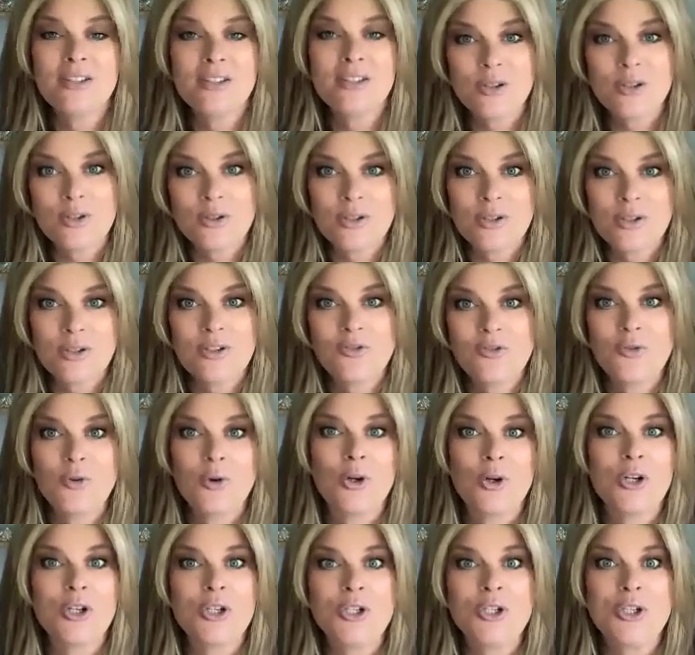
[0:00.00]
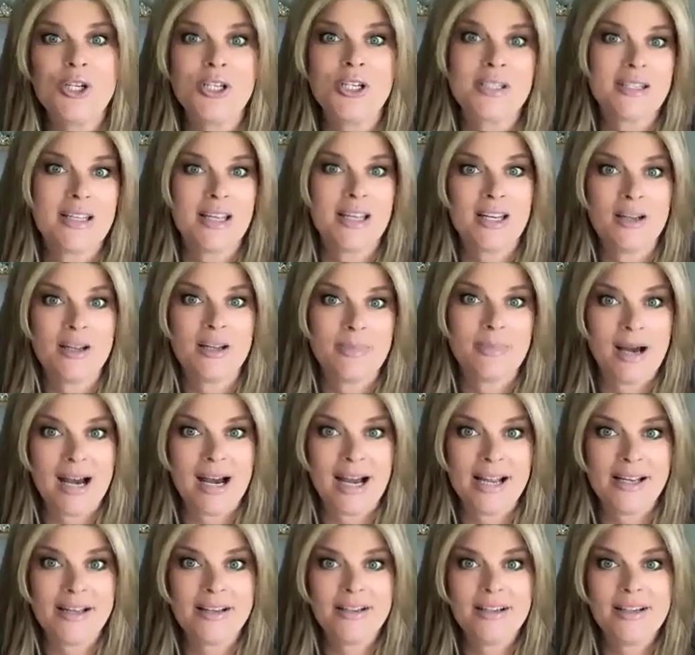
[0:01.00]
excuses for just getting
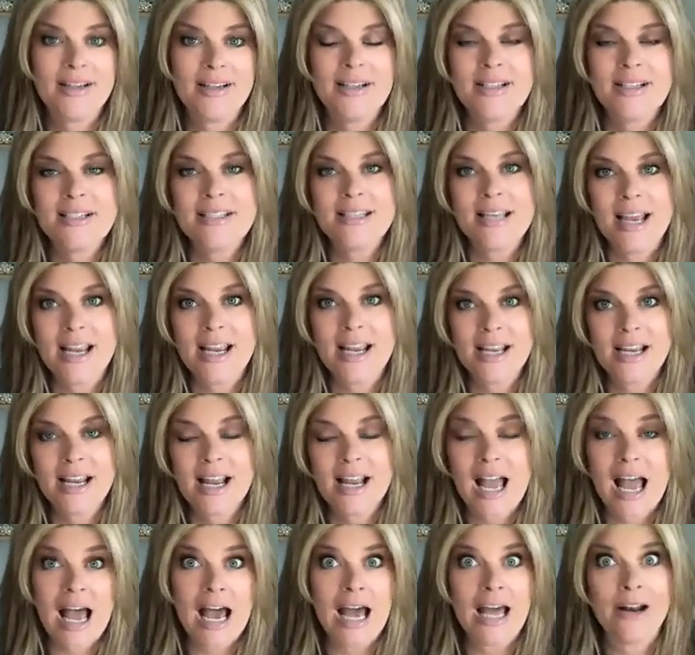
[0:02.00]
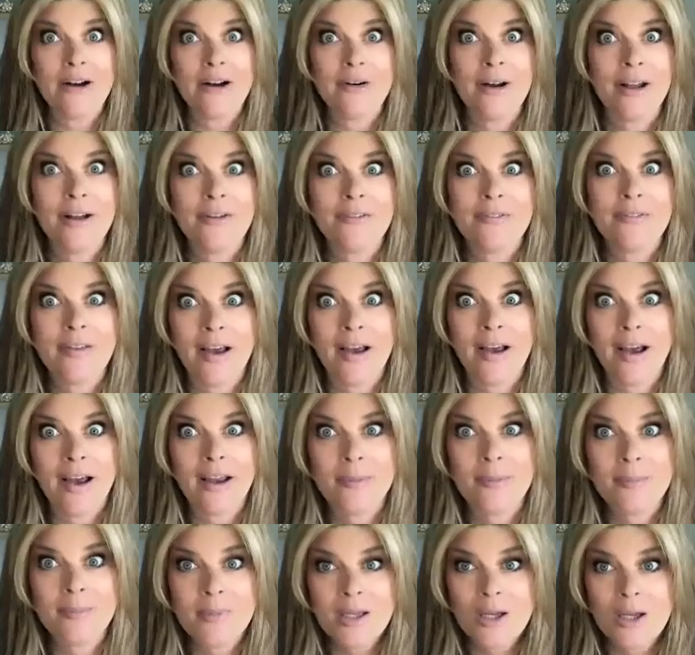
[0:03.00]
by, saying, I don't have
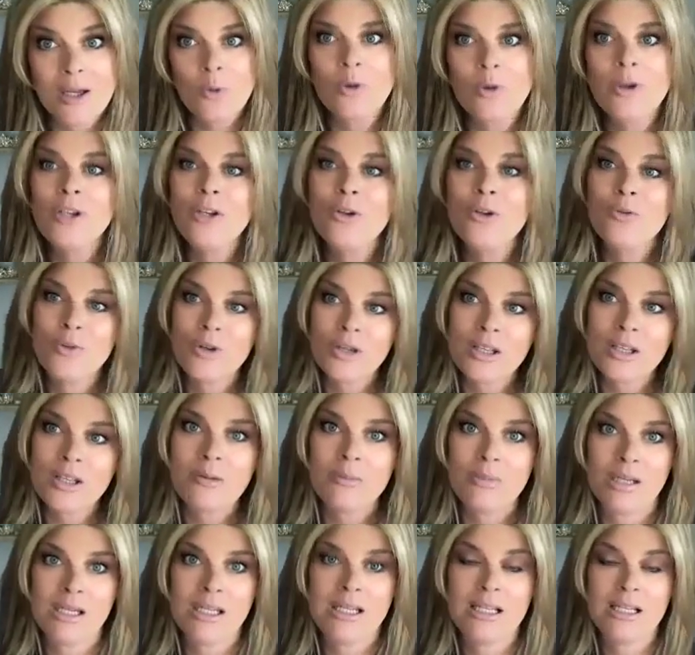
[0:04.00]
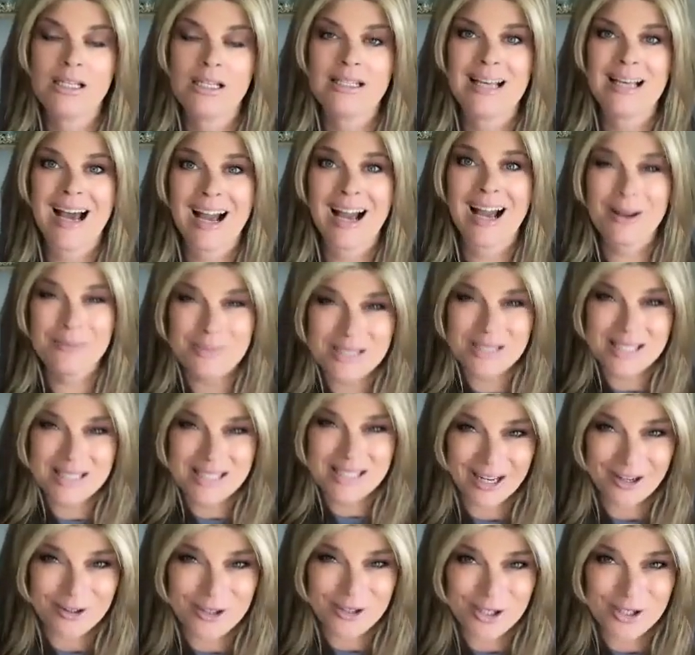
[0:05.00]
time, when you really mean is, I'm
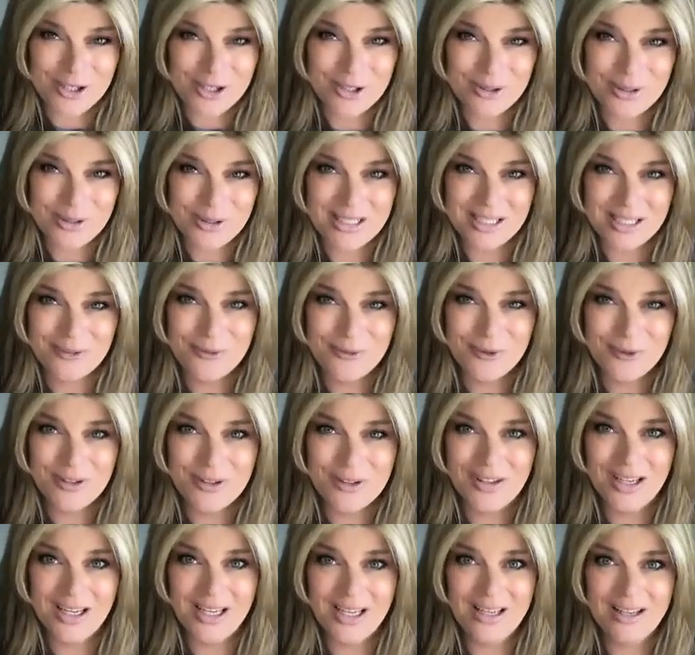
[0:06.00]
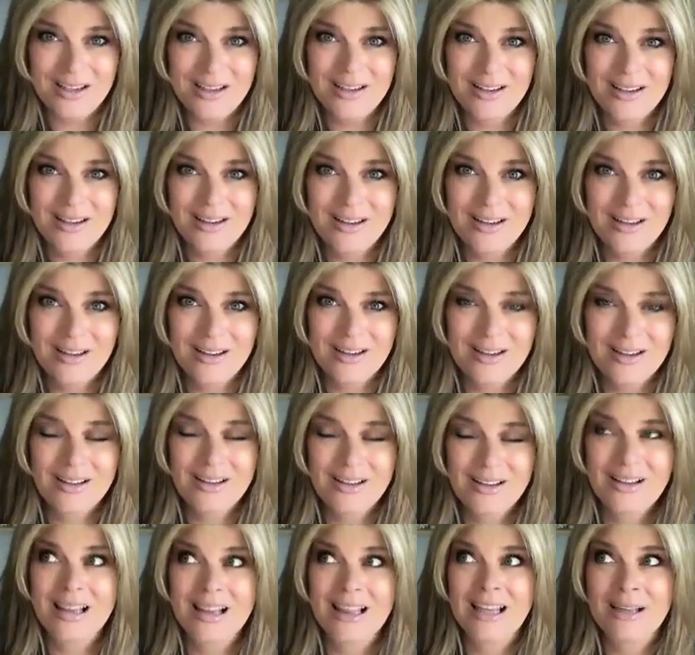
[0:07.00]
scared to do it differently.
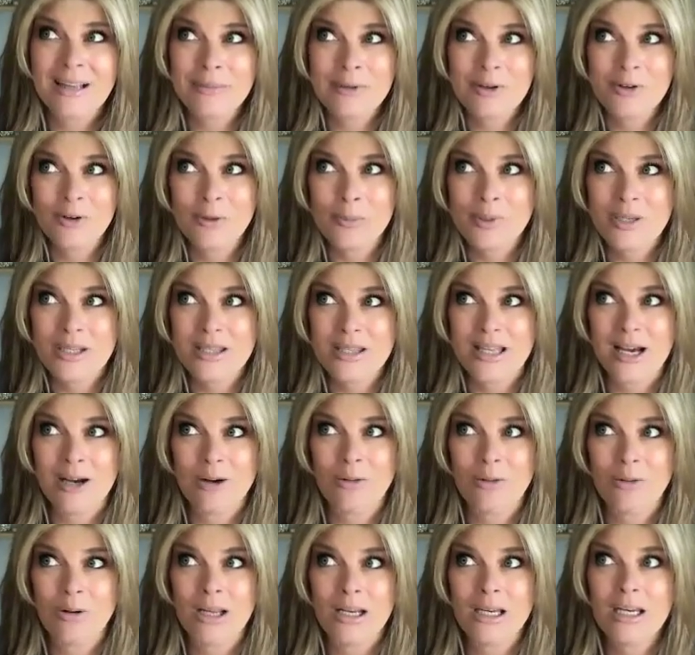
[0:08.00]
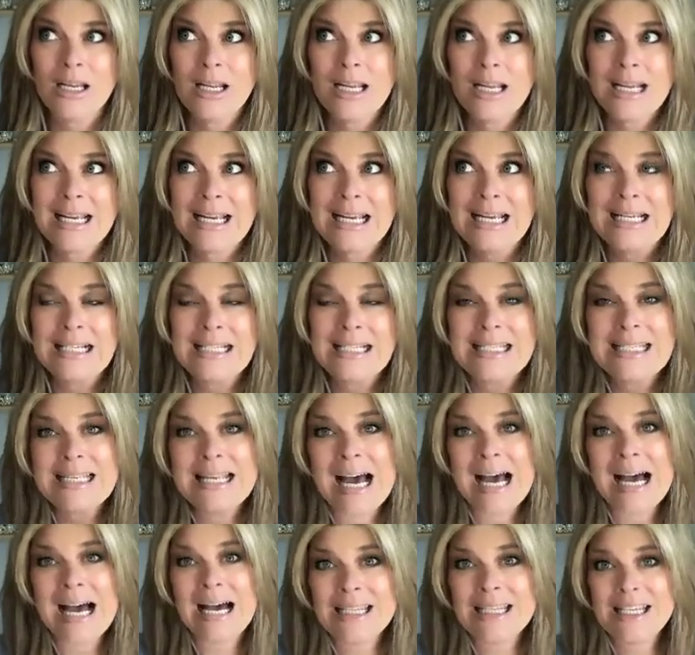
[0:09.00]
Let me repeat that one. It's
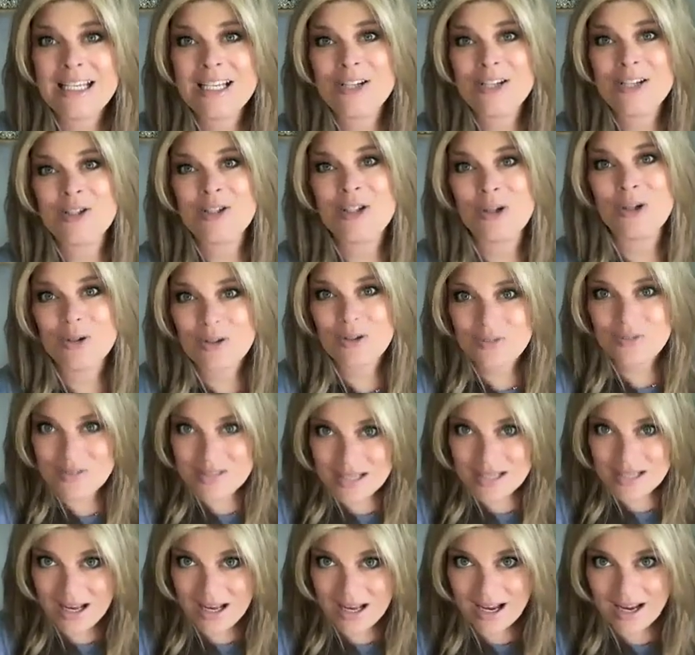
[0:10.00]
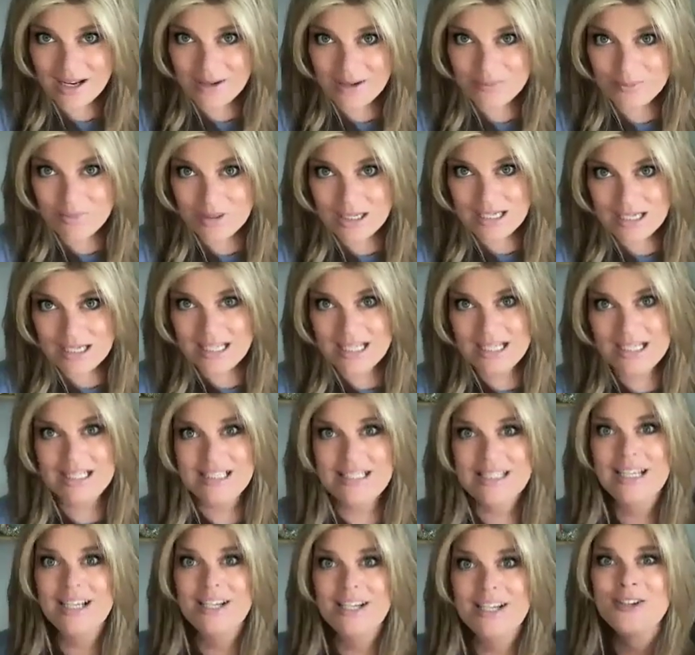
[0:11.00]
not that you don't have time,
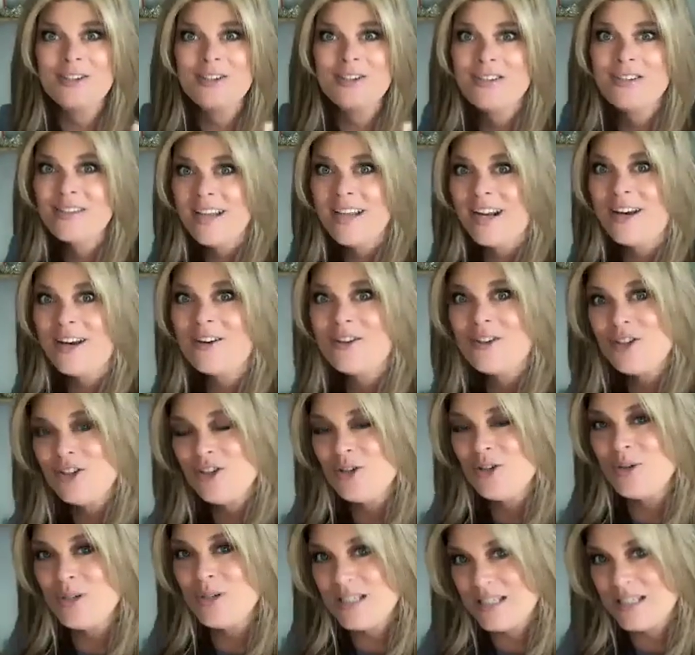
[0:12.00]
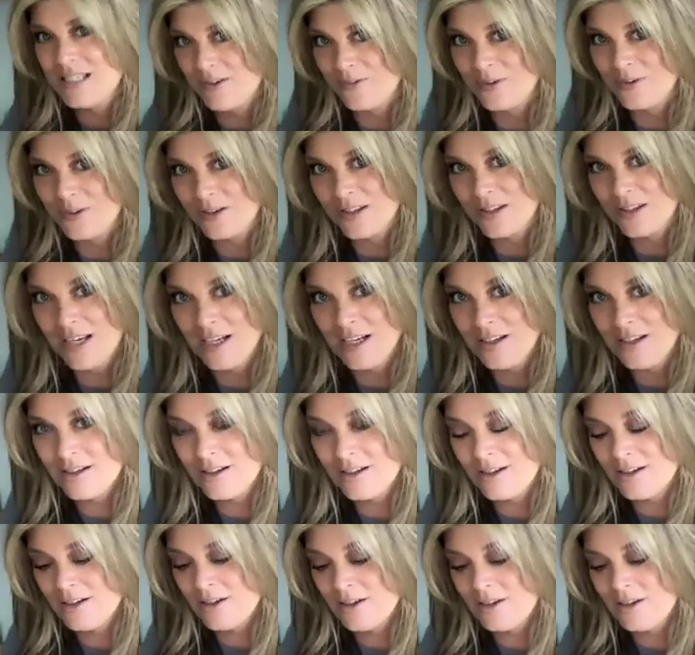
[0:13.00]
it's that you're scared to do it differently.